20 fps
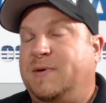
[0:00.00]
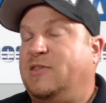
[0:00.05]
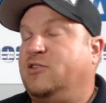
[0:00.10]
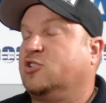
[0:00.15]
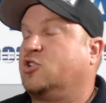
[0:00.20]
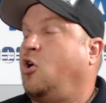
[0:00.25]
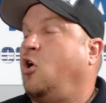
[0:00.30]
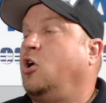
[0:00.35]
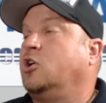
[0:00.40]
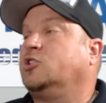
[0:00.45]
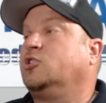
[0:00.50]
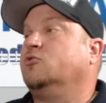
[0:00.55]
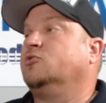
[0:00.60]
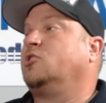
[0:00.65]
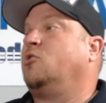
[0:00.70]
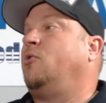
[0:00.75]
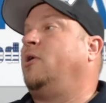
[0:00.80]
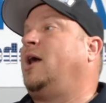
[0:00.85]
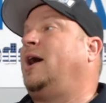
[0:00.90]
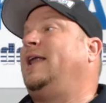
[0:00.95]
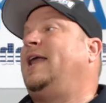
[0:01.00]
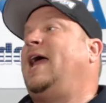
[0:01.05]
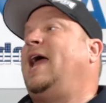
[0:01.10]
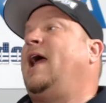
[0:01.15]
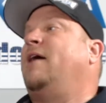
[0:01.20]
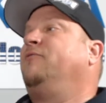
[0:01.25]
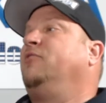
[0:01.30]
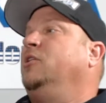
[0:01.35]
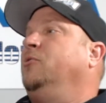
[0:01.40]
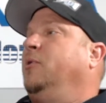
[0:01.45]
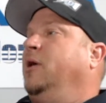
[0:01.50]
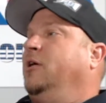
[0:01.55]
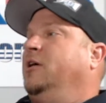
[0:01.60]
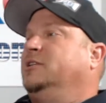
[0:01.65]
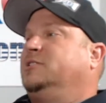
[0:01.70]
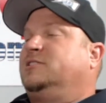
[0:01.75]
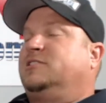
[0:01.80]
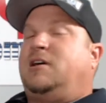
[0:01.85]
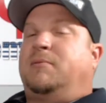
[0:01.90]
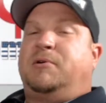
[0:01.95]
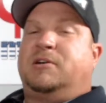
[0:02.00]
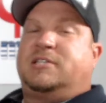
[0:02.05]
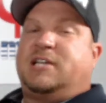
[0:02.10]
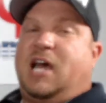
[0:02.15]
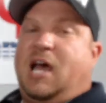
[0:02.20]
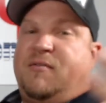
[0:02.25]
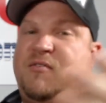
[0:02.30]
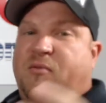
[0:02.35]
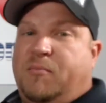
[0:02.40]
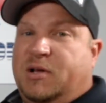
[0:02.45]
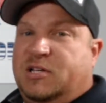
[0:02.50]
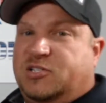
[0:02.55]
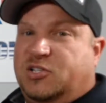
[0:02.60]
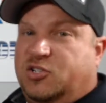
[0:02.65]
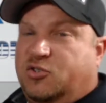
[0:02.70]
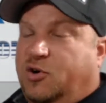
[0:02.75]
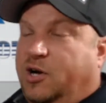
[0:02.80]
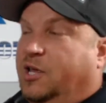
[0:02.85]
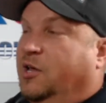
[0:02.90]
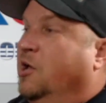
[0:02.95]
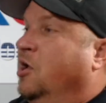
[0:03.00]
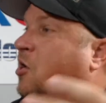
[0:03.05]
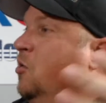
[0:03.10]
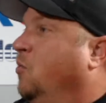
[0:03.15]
man. There's car shows going on everywhere. It's summertime. Everybody's enjoying it.